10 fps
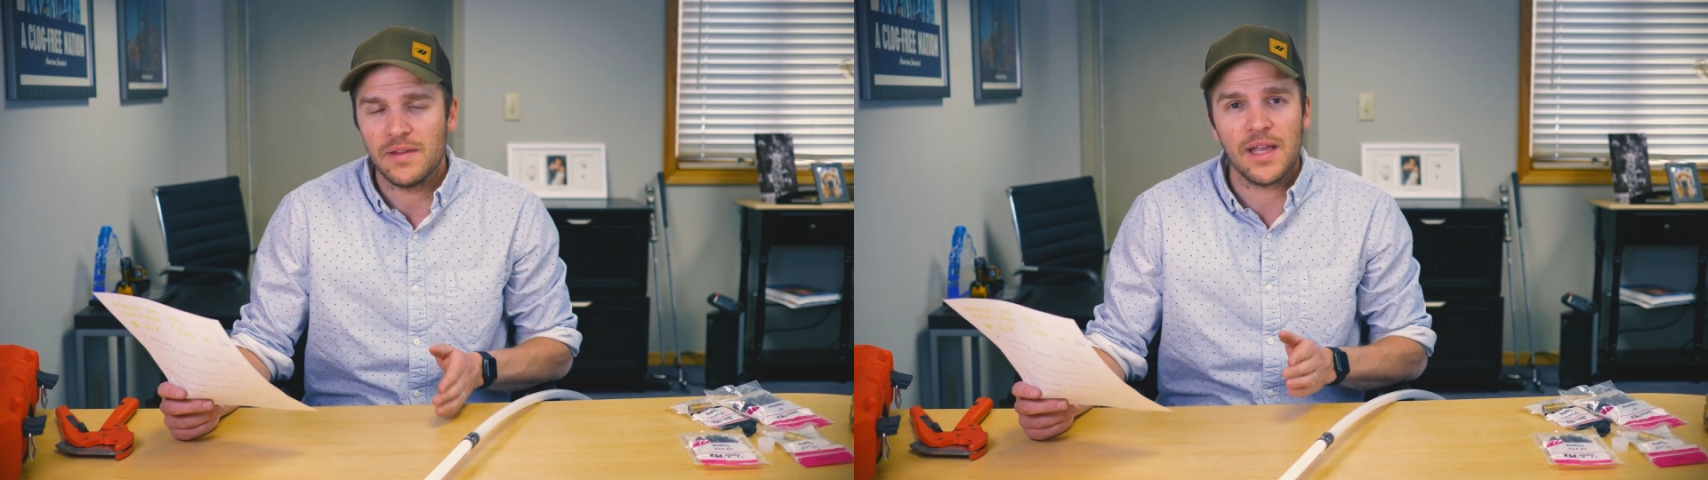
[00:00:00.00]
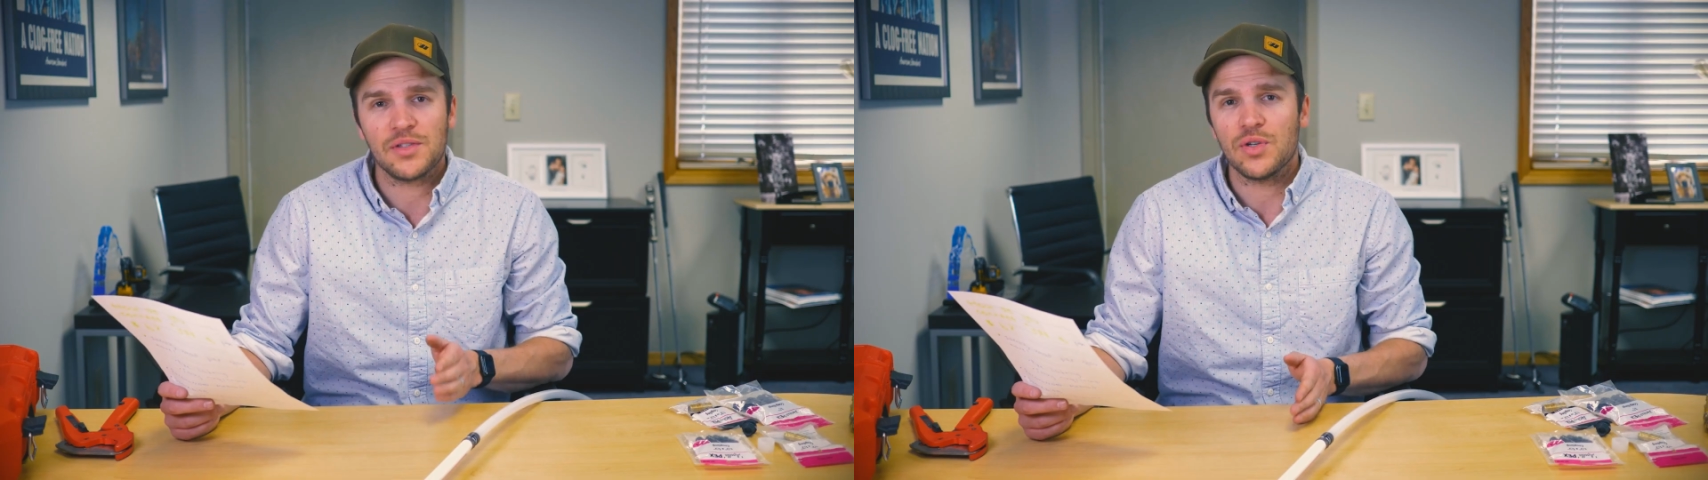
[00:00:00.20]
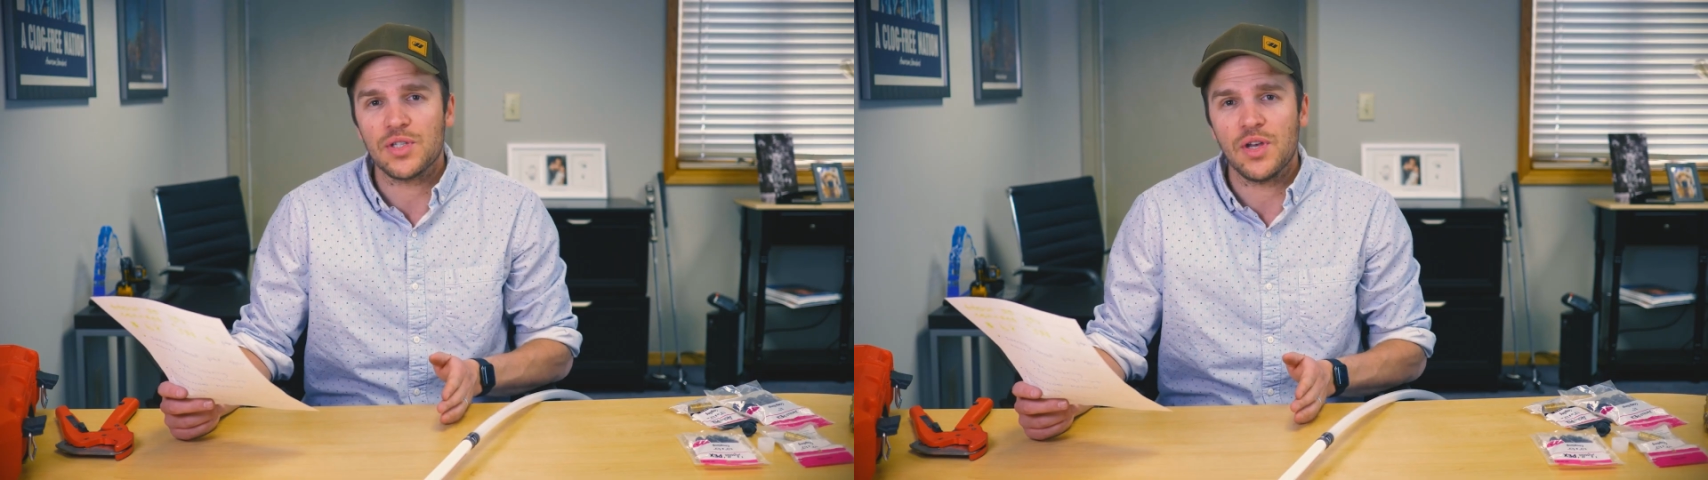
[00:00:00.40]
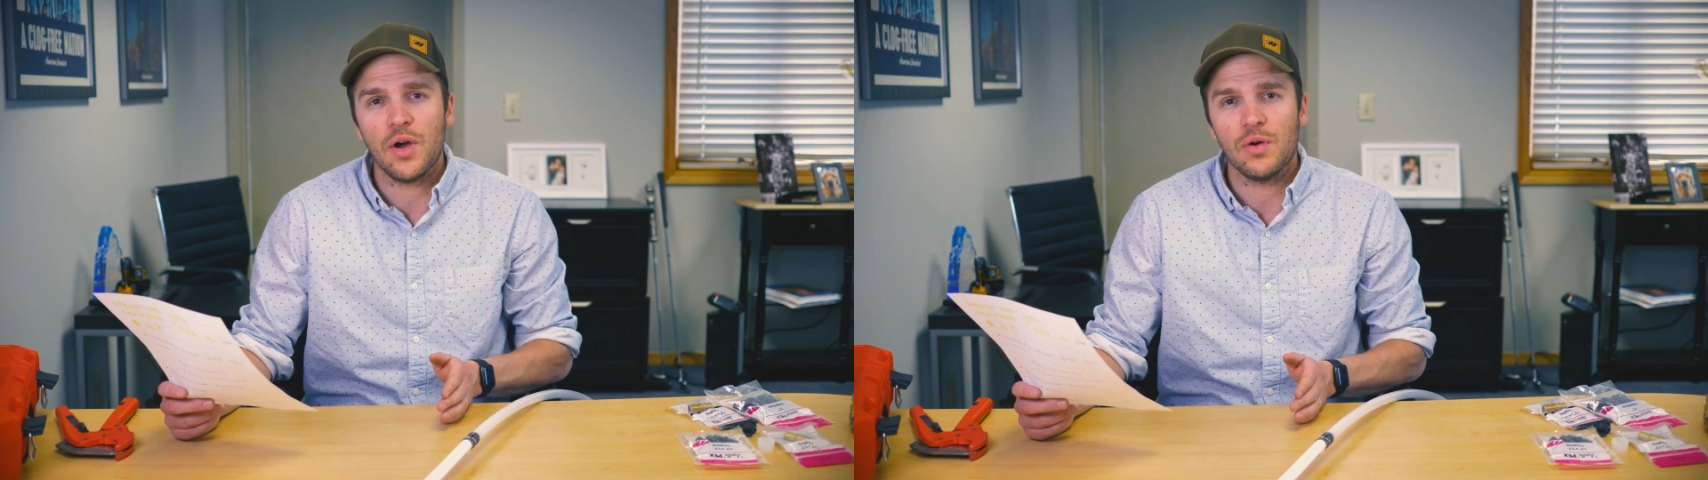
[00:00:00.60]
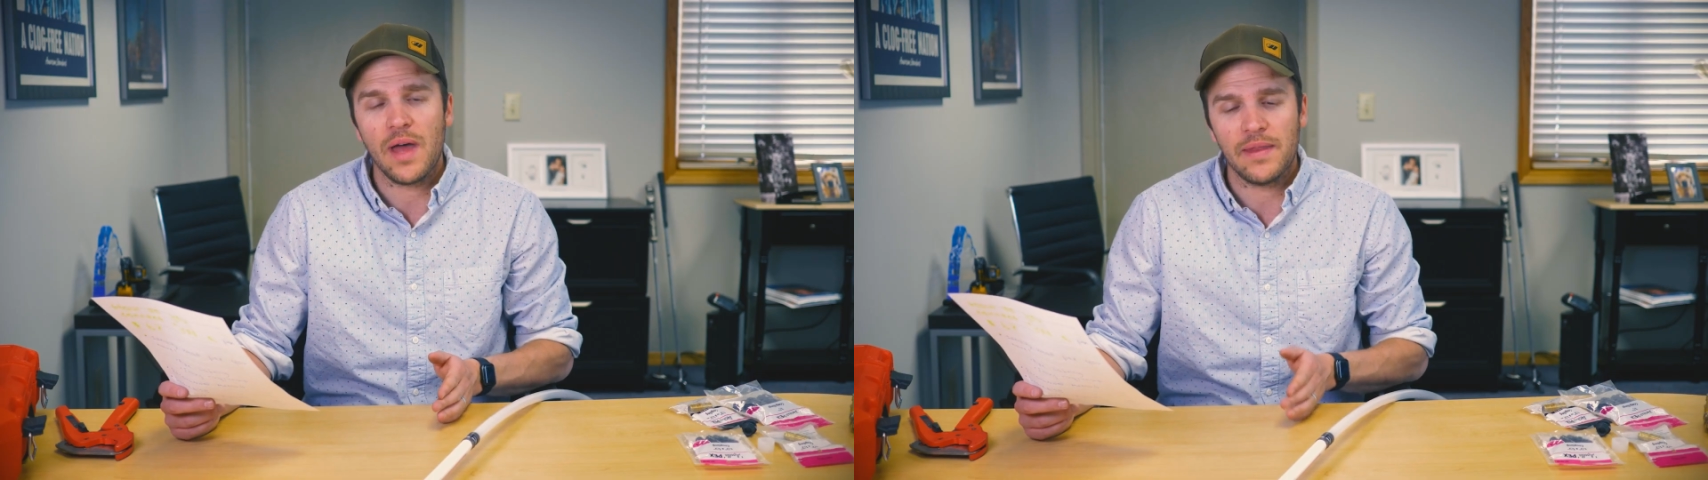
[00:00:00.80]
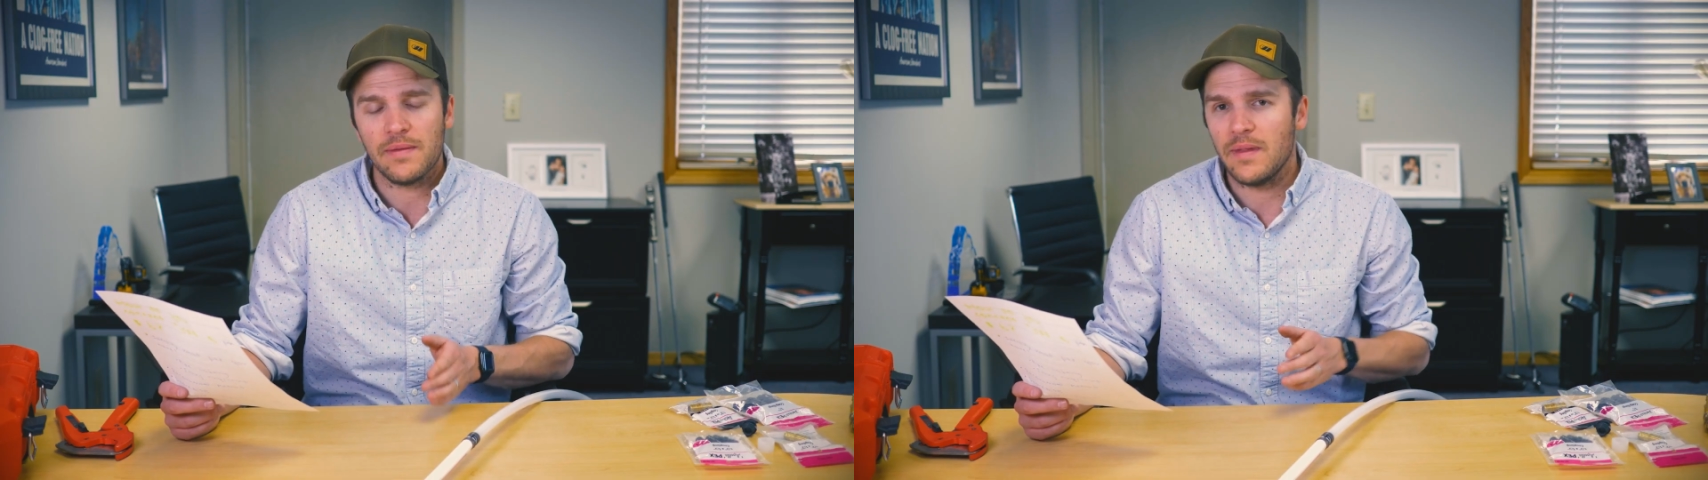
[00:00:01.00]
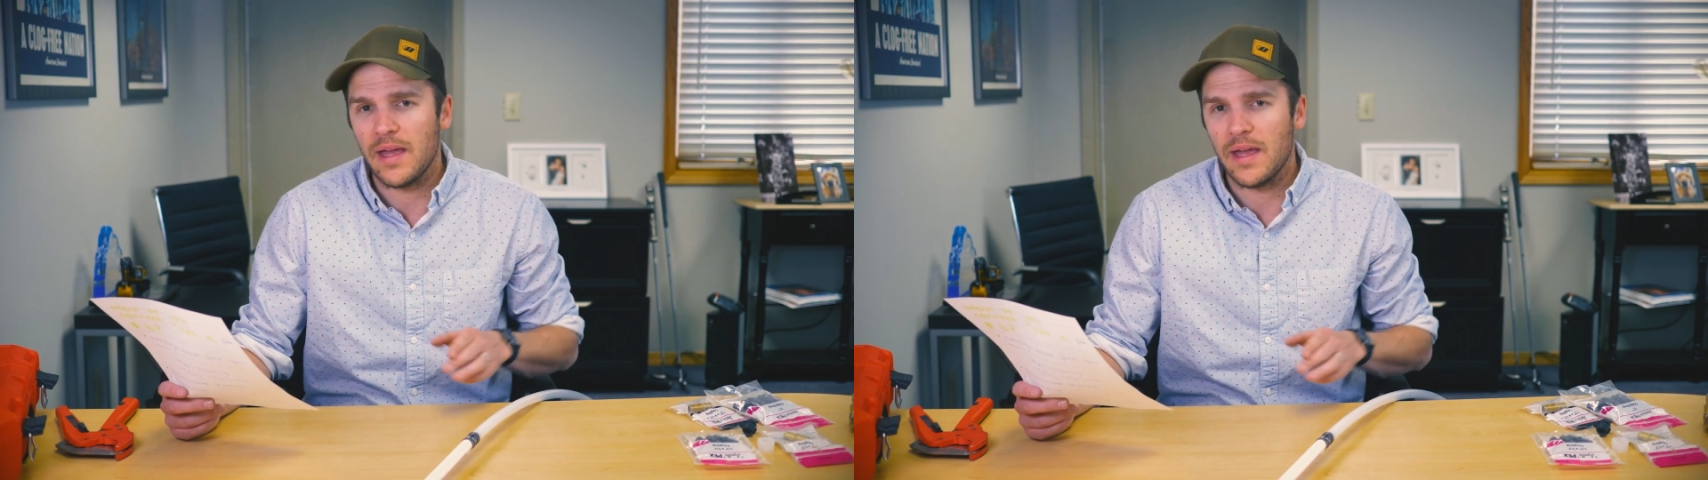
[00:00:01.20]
The answer is no. That